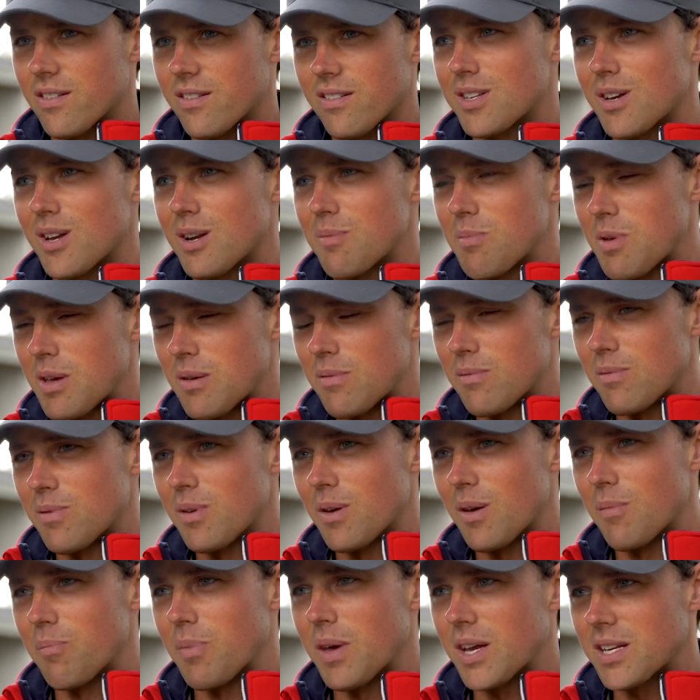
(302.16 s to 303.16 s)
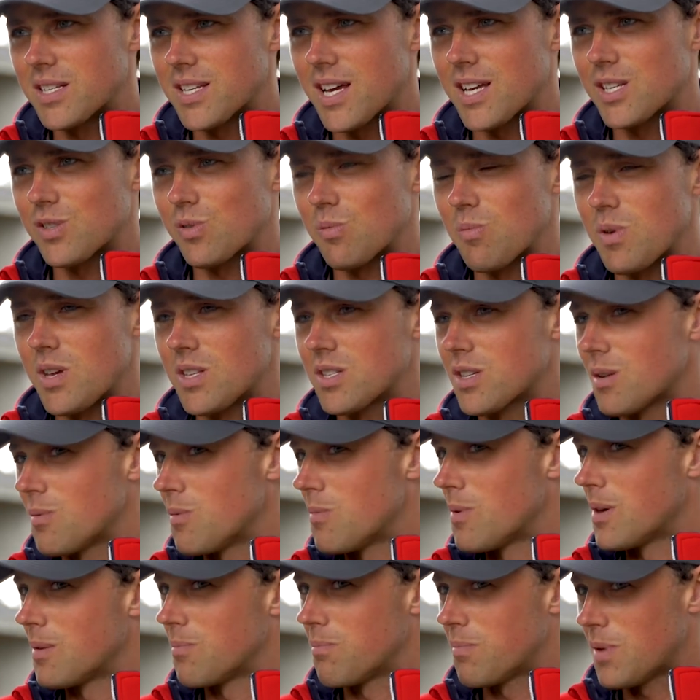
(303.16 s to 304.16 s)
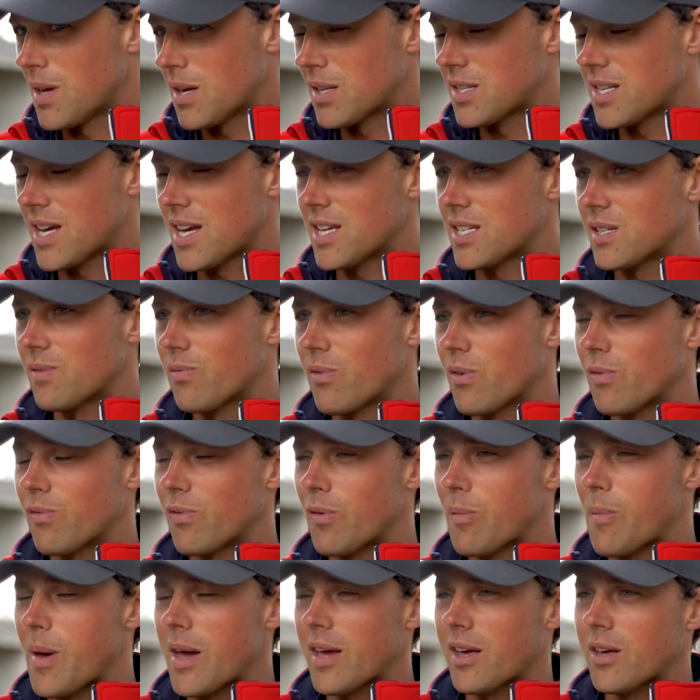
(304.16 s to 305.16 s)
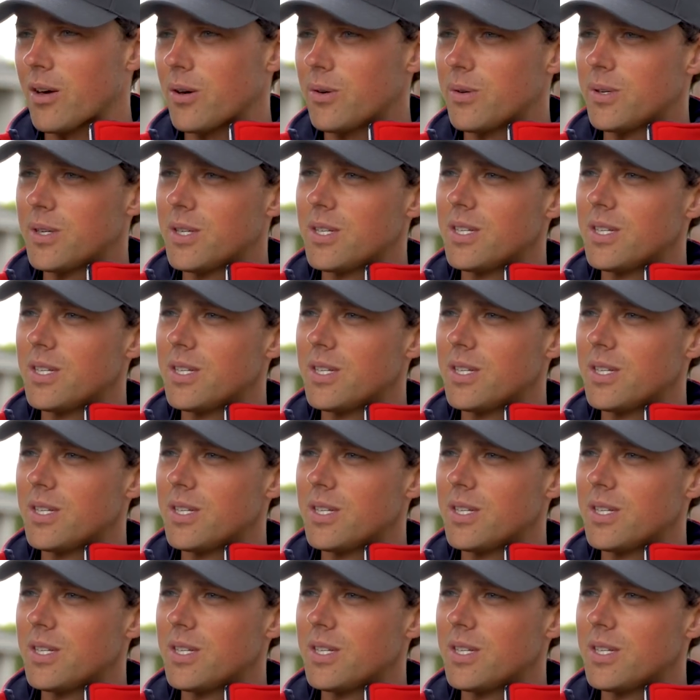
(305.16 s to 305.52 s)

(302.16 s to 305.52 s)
It's going to be a big test for me. It's going to be a big test for Flamenco.